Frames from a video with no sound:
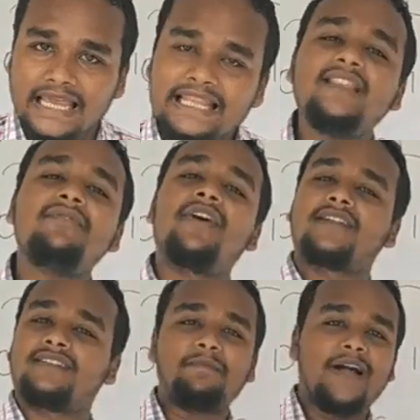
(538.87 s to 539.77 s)
In the
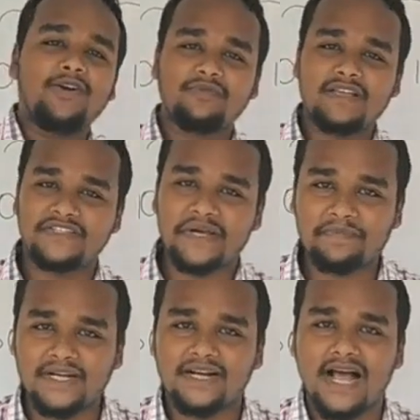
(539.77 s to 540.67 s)
further part of the
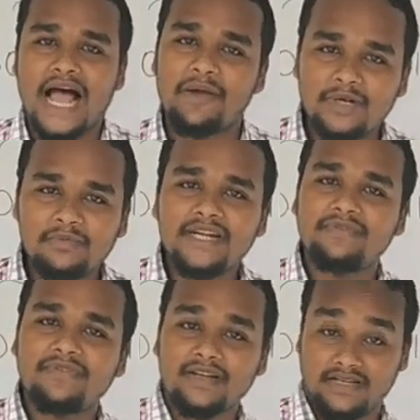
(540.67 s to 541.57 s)
chapter, I will
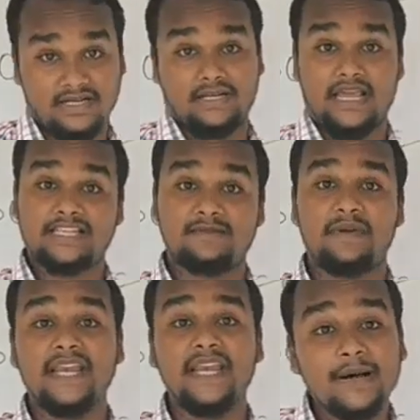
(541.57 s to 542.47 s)
be
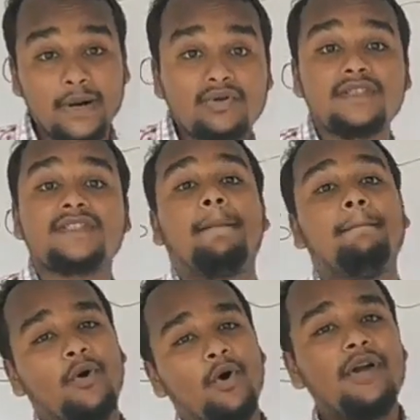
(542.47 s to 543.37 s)
explaining about
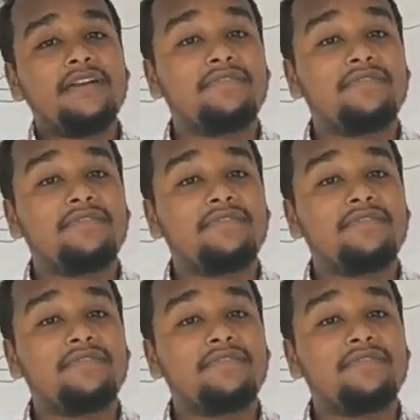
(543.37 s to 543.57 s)
some more